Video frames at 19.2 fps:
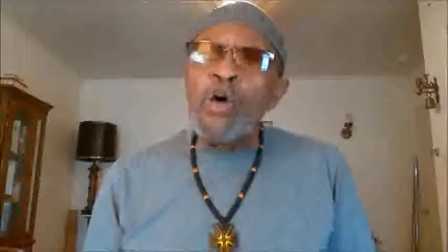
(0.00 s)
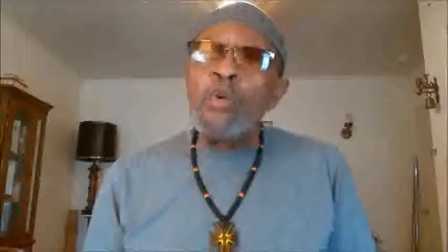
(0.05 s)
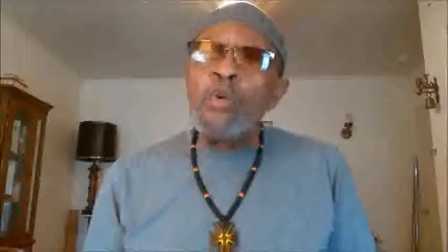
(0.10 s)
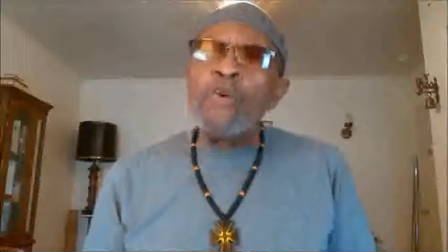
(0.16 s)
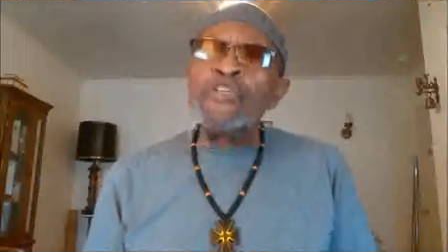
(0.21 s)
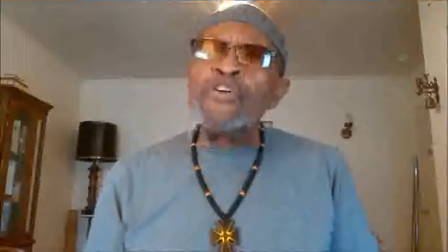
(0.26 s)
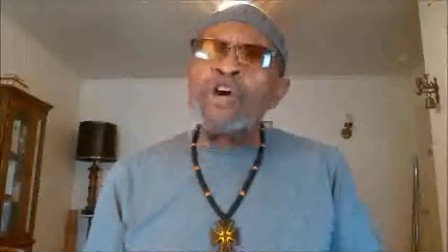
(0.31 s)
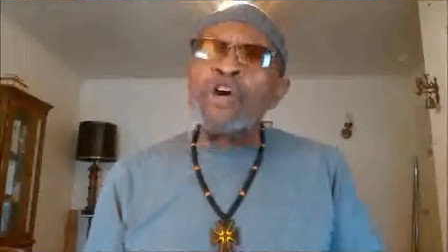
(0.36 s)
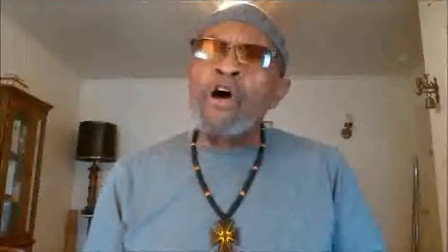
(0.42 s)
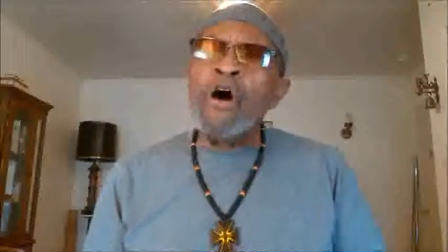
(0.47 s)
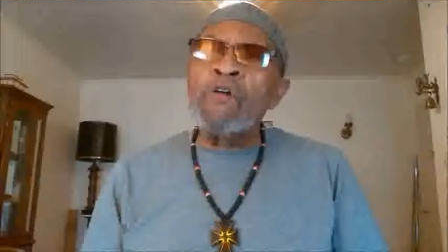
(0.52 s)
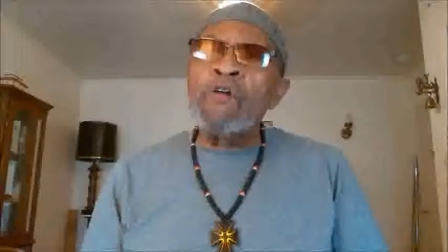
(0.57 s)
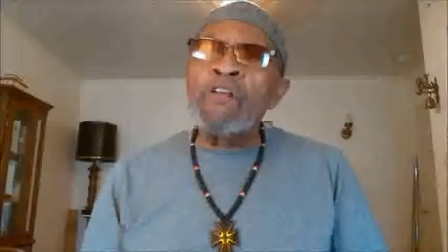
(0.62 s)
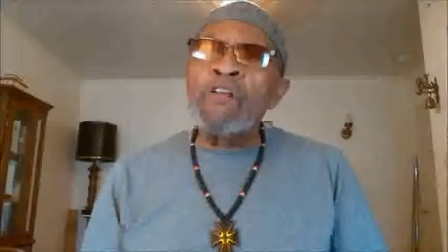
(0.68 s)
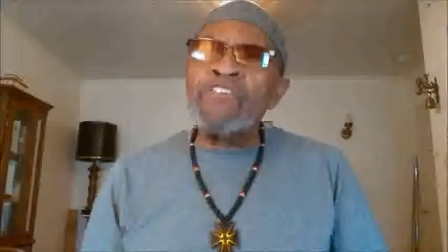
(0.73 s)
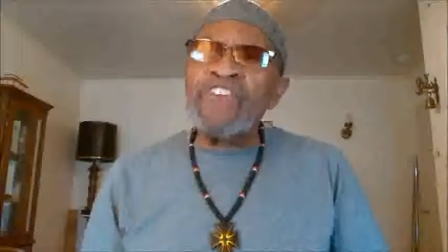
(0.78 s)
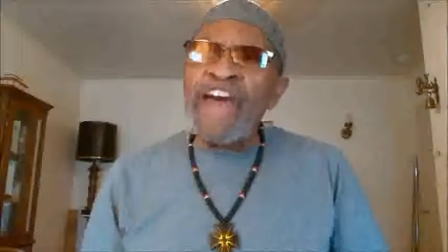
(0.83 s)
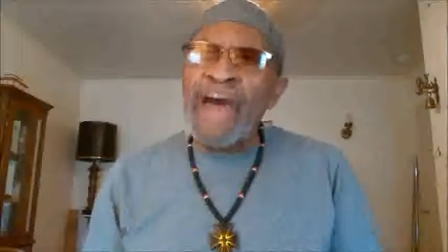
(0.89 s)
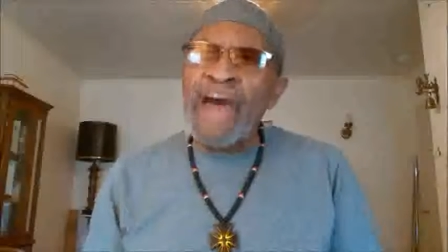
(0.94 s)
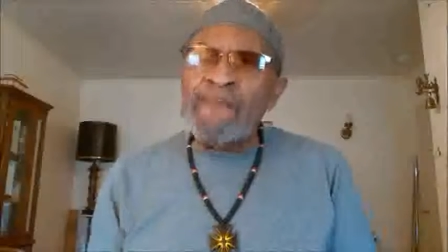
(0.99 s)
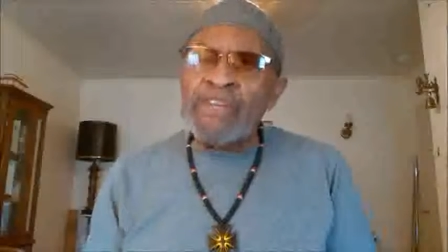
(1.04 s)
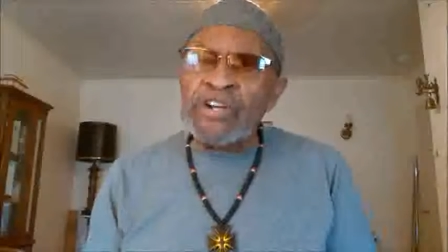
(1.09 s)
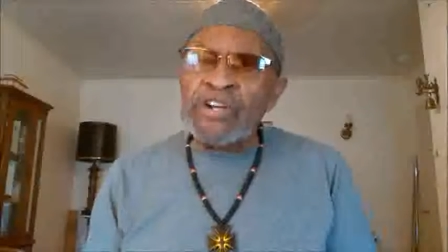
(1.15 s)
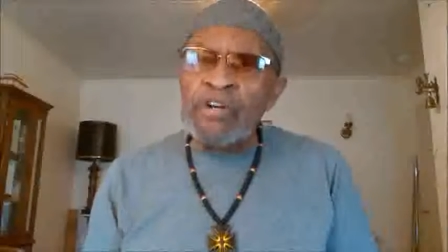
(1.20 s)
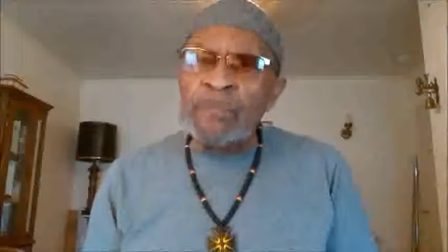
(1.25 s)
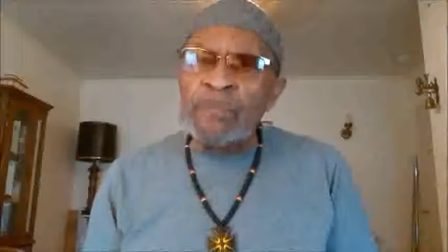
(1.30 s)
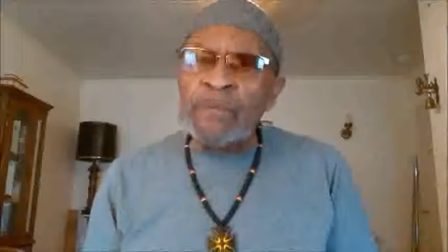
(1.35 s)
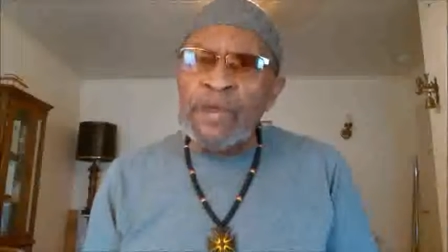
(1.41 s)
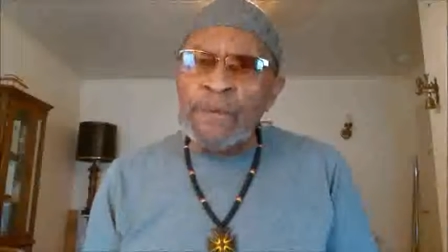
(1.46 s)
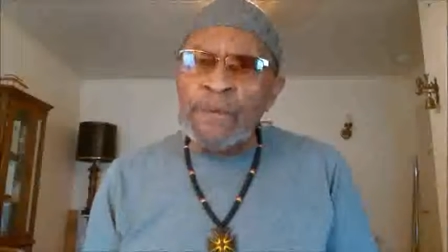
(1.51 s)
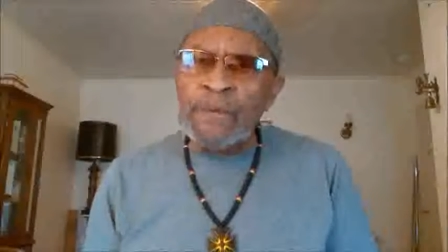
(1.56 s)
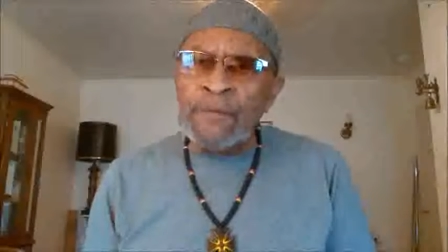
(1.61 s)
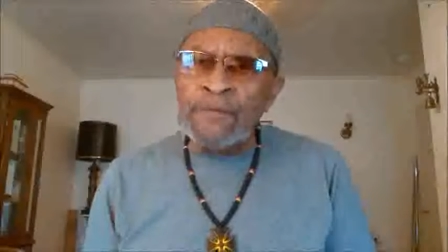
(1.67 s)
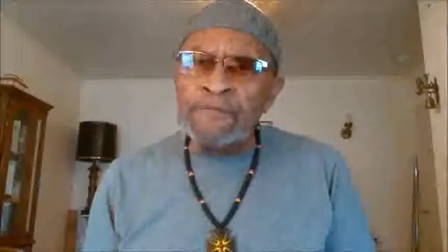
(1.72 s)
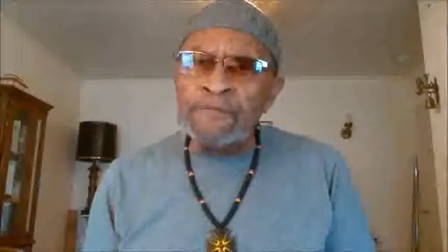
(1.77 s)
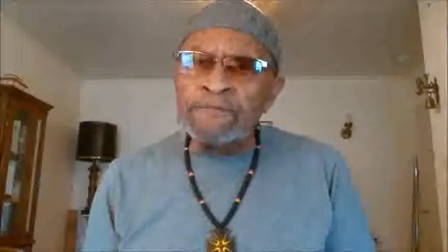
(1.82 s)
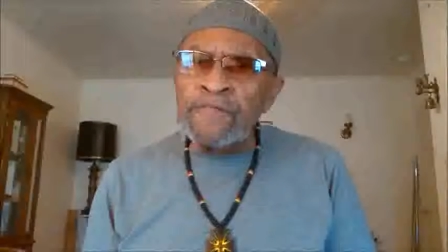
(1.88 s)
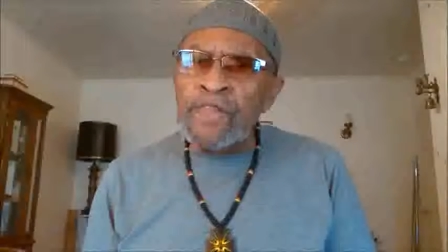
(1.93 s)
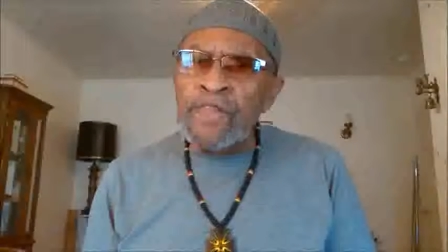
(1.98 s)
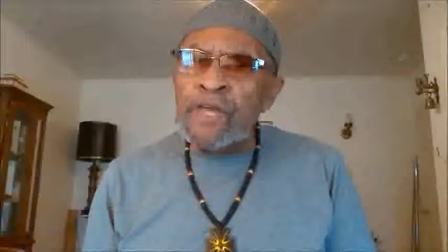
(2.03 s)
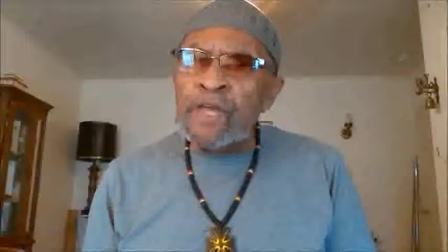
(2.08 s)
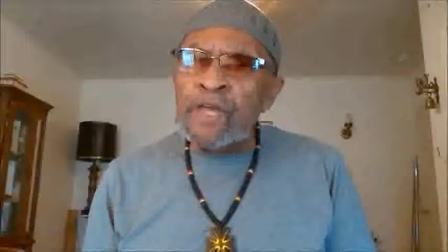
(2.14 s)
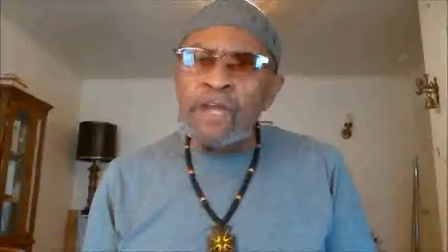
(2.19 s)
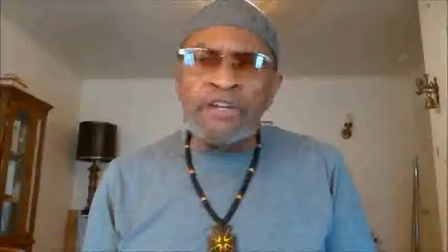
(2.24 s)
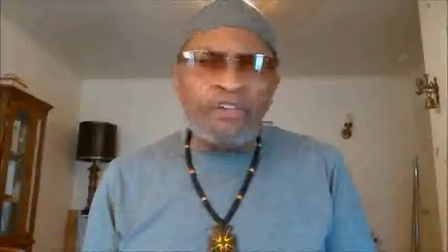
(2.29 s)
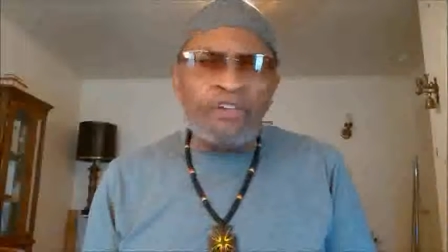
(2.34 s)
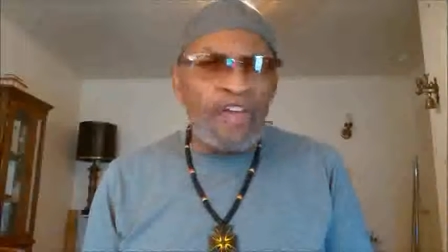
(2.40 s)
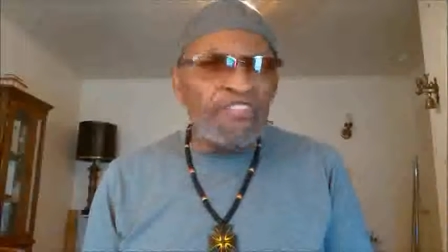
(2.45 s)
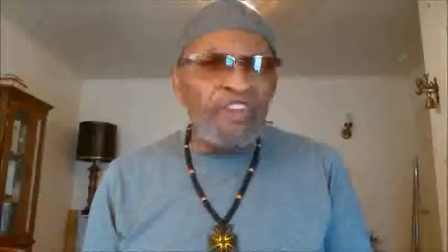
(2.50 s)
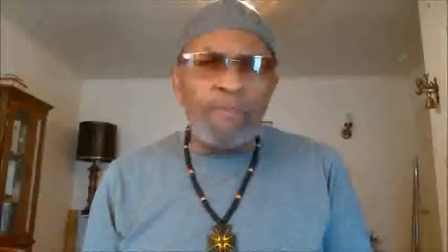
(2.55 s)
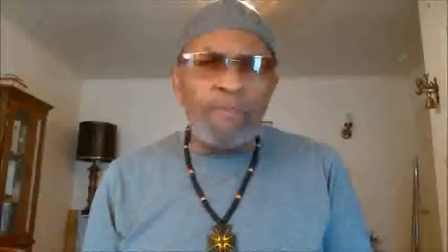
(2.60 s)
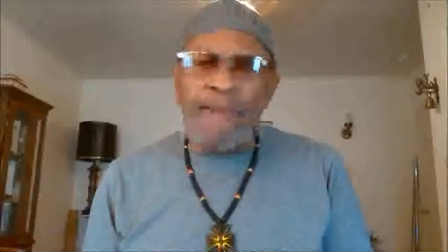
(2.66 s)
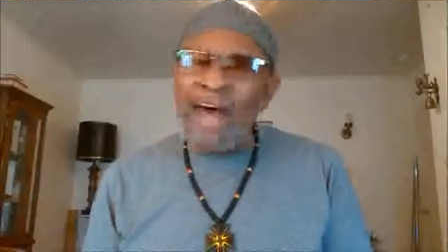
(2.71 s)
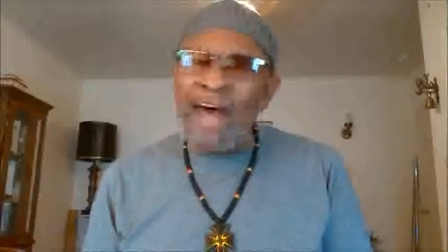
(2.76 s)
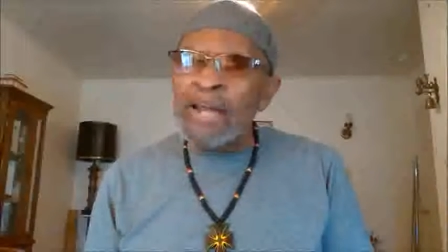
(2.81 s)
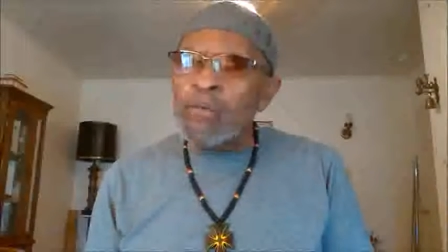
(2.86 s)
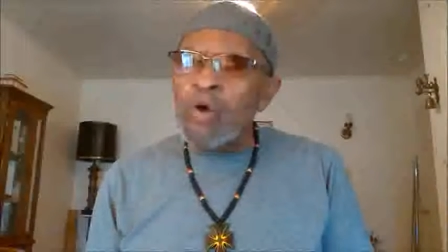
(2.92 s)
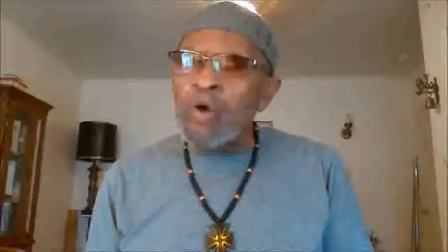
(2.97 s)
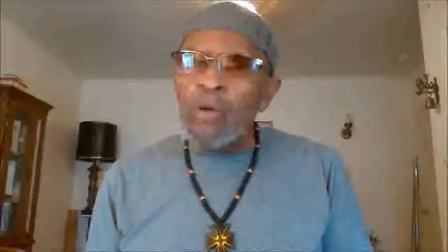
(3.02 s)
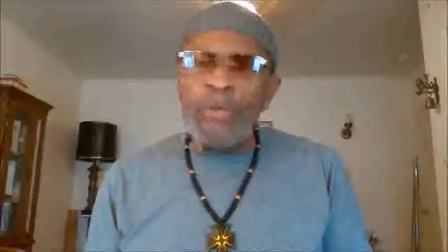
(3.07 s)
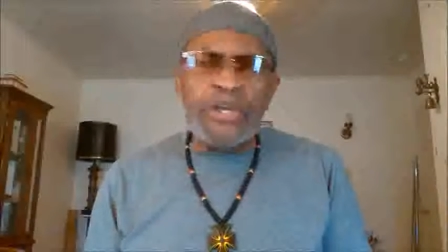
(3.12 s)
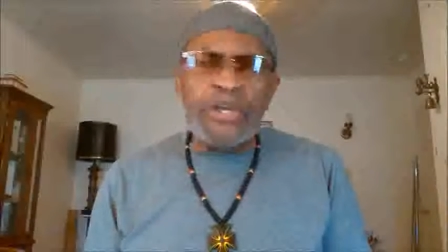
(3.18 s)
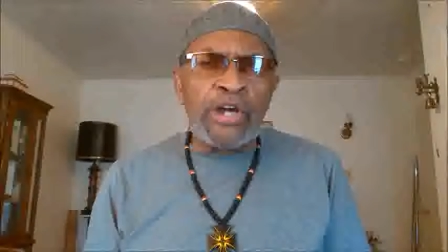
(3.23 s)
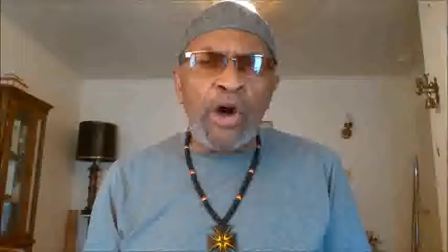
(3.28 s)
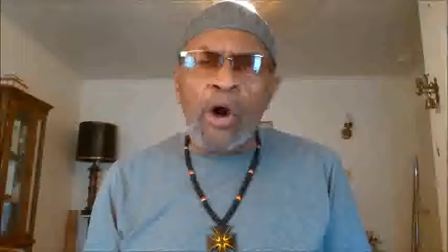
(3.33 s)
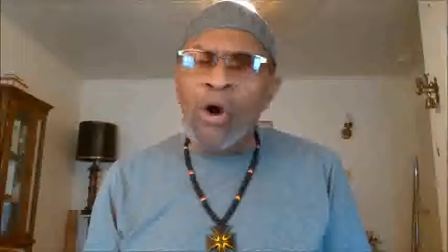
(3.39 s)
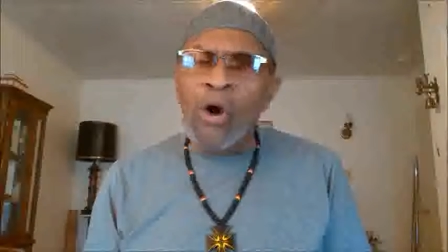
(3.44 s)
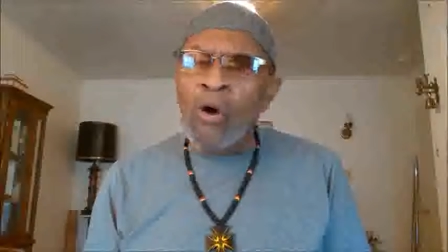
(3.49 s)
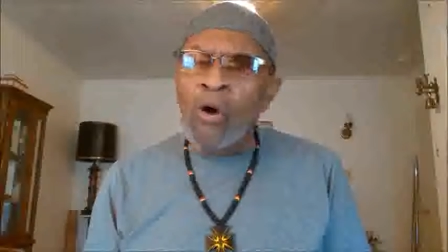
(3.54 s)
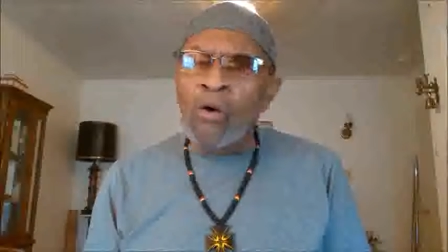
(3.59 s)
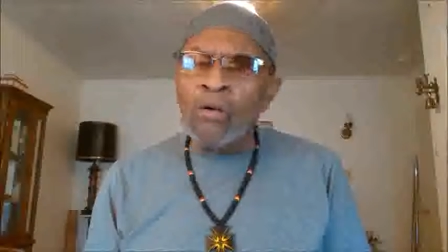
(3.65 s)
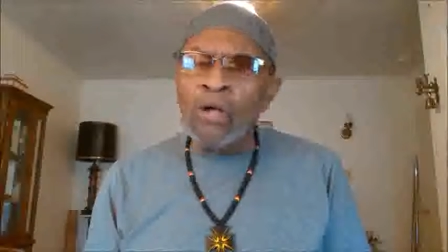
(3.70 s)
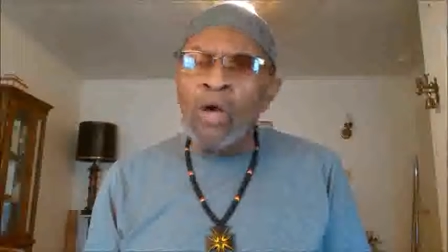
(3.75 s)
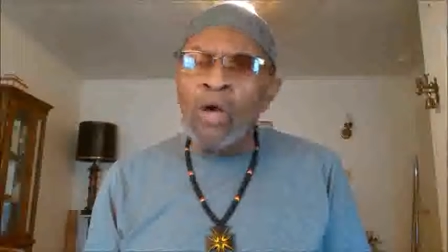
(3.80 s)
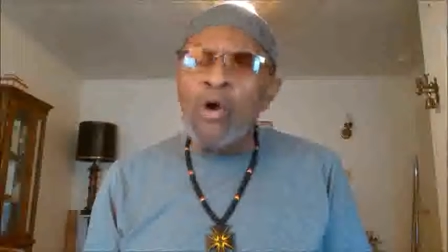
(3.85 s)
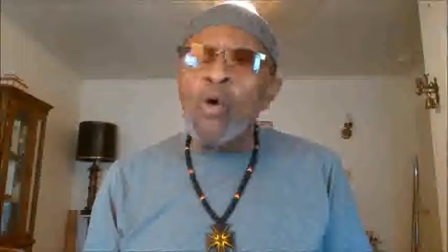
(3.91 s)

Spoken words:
Whether you call us African people, it doesn't matter what we call.